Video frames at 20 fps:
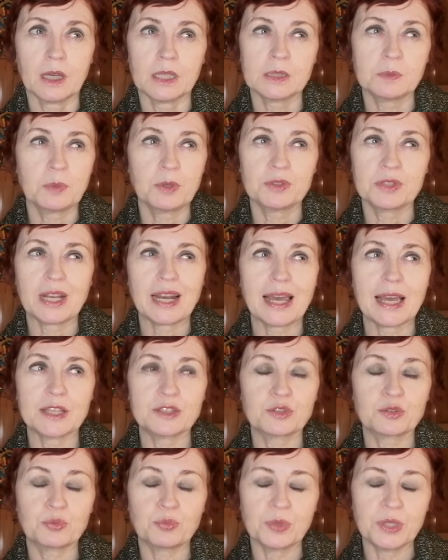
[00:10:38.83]
I suppose the
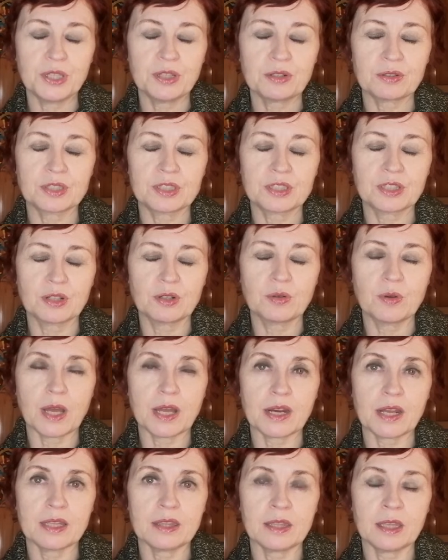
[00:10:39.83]
last week or so,
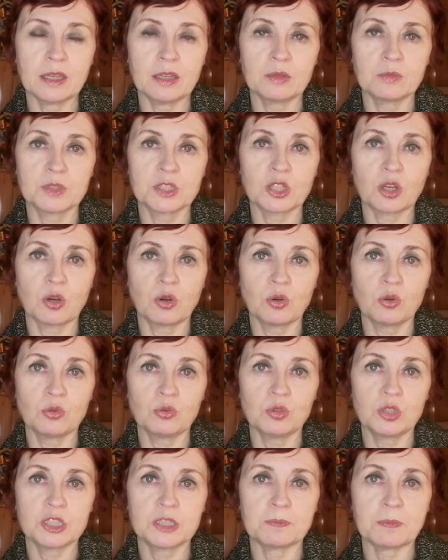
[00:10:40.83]
and I think it was
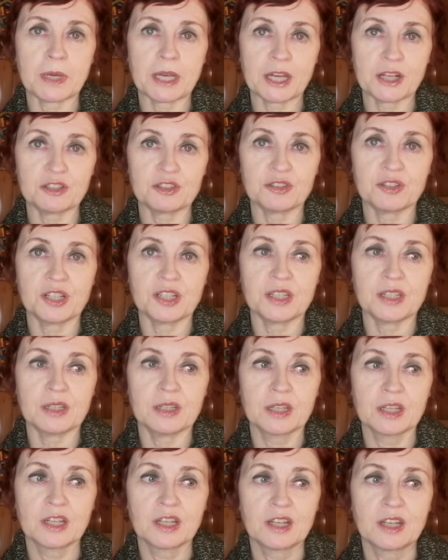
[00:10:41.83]
old
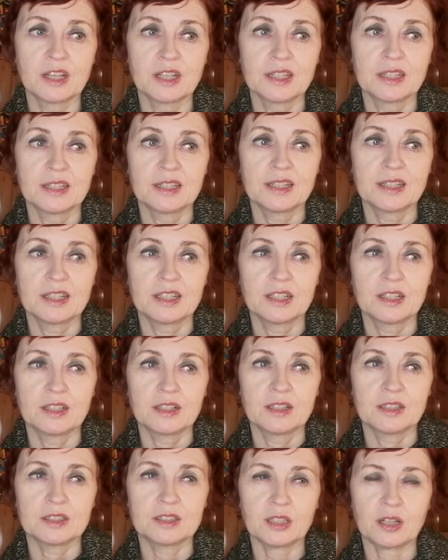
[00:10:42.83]
patterning
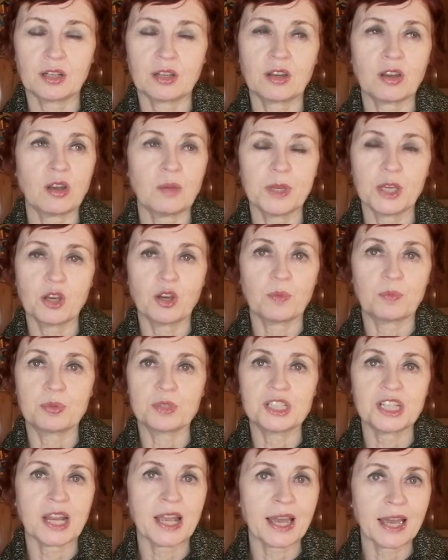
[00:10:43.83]
sort of coming
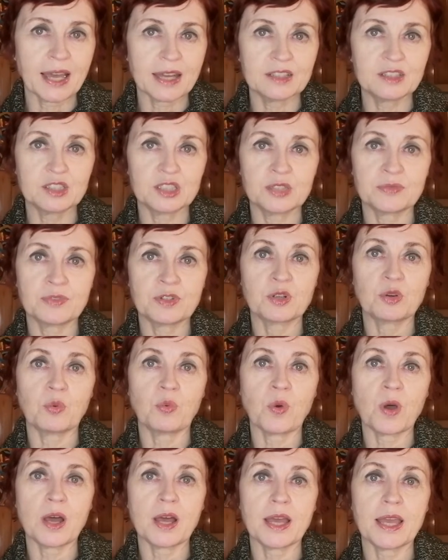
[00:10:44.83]
up, which hadn't for a
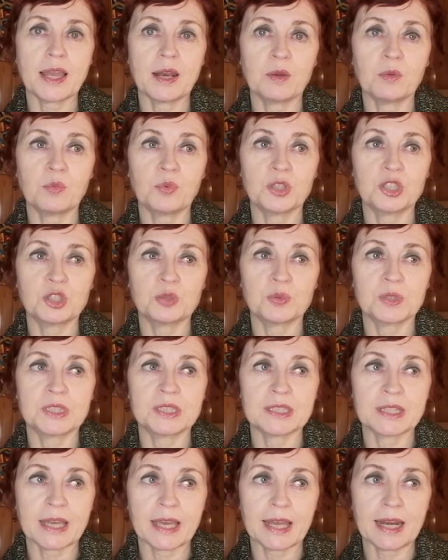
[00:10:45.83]
while, which
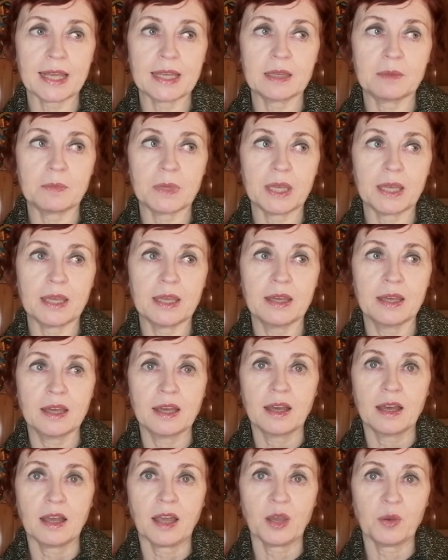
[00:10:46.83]
was telling me
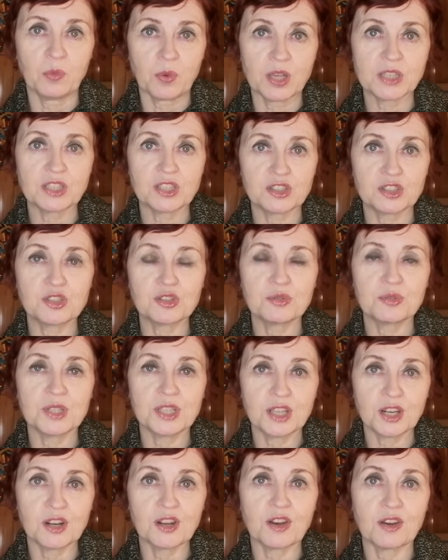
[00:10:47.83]
I wasn't
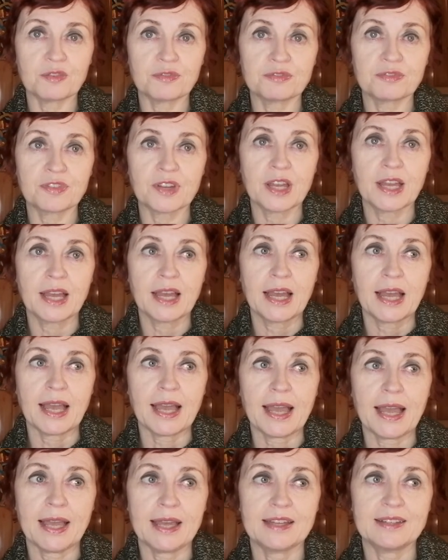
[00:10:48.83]
doing enough.
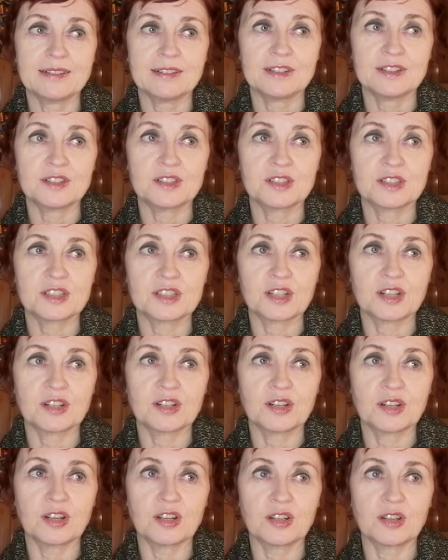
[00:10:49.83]
And
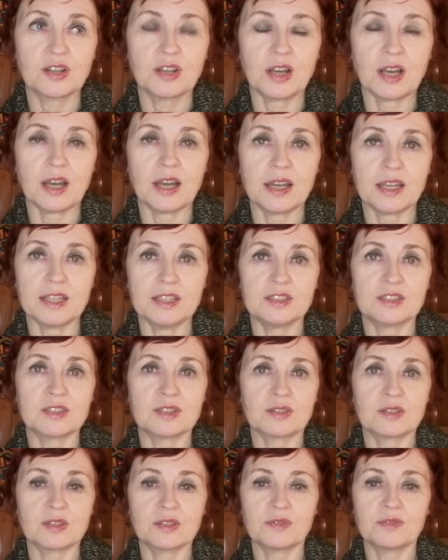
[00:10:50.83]
I
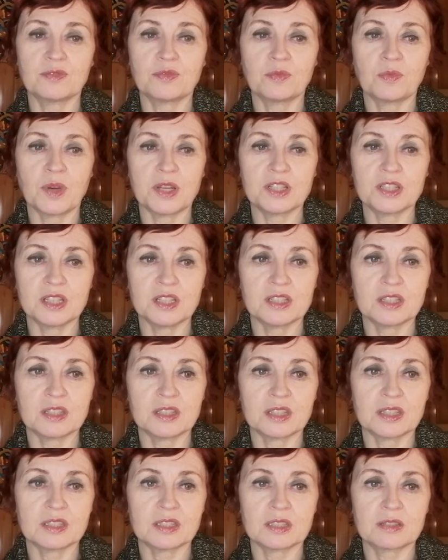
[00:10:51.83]
sort of went
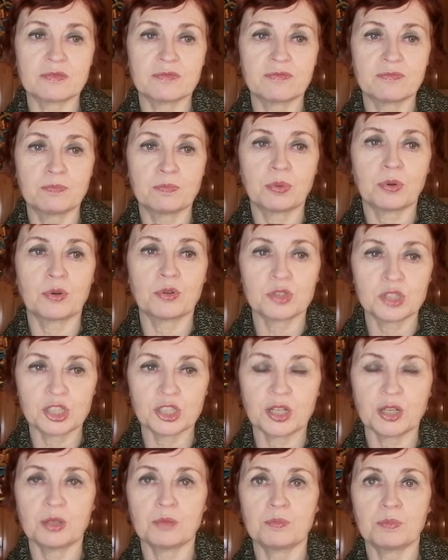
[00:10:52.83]
into this
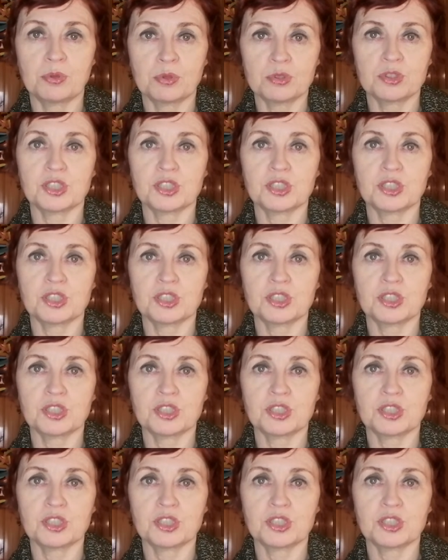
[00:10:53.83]
pushing.